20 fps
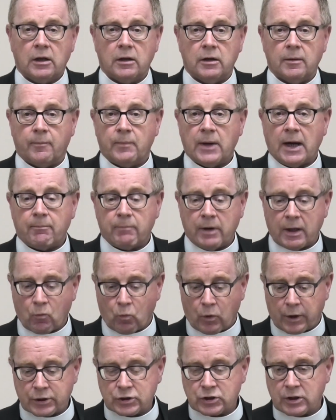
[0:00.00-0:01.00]
the public
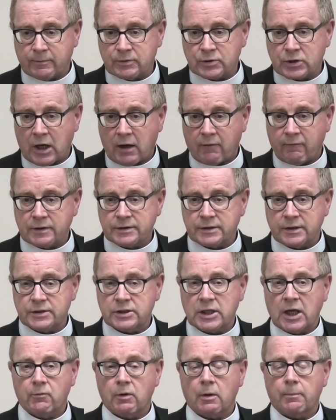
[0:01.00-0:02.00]
worship services,
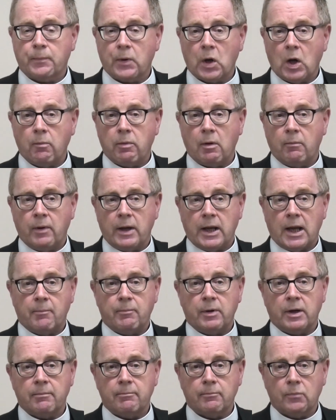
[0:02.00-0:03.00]
they were probably a
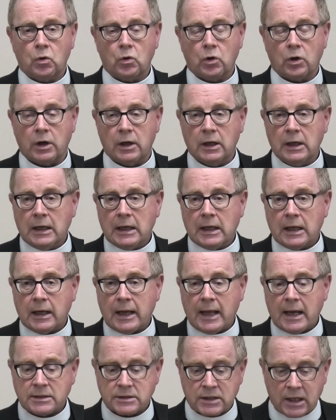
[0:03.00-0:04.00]
bit more
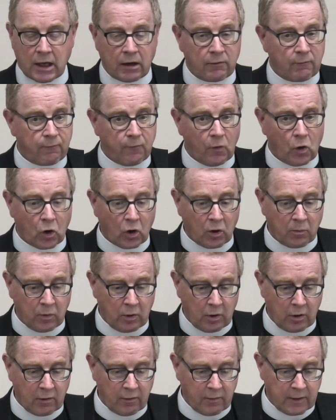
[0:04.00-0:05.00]
less
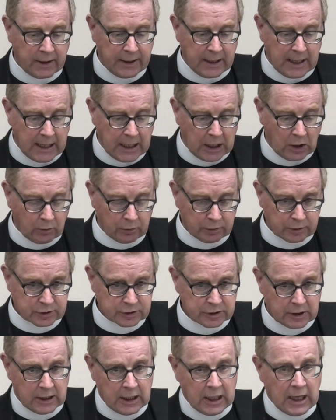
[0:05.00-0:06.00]
informal than ours,